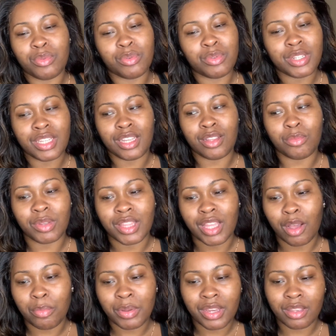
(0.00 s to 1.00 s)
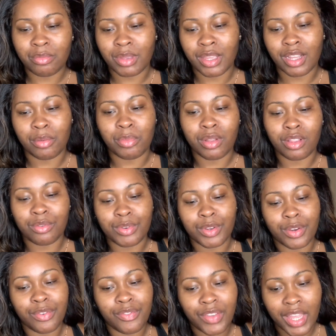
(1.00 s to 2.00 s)
routine without putting makeup all over your
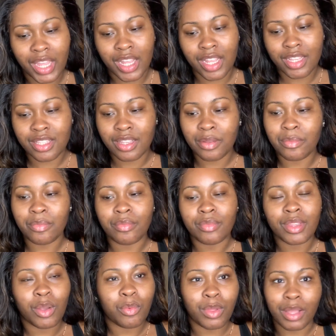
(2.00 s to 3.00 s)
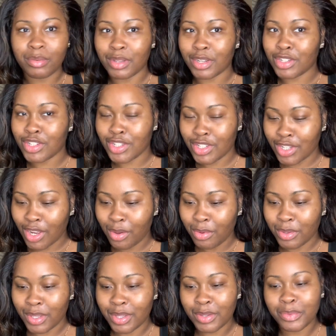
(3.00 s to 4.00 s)
face? Well, I'm gonna show
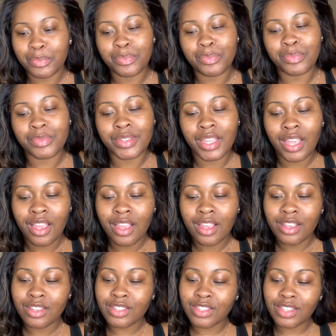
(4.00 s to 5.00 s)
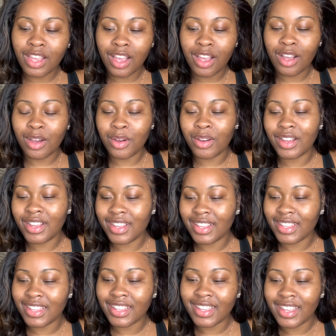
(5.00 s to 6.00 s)
you. So
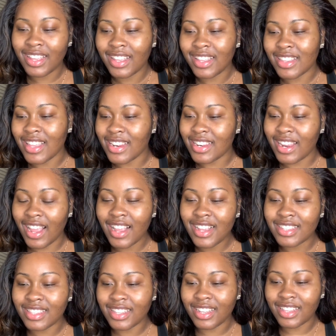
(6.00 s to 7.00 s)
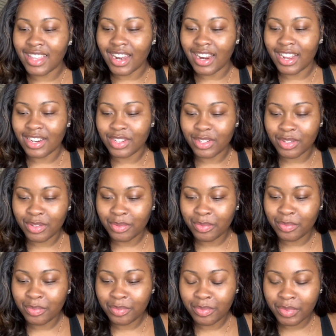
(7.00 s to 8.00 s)
the next thing that I do
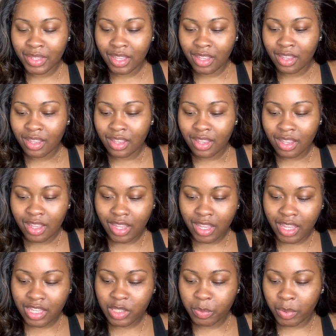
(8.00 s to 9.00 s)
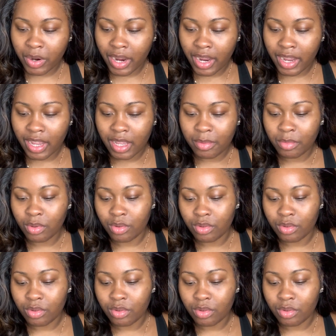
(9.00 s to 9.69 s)
is prime.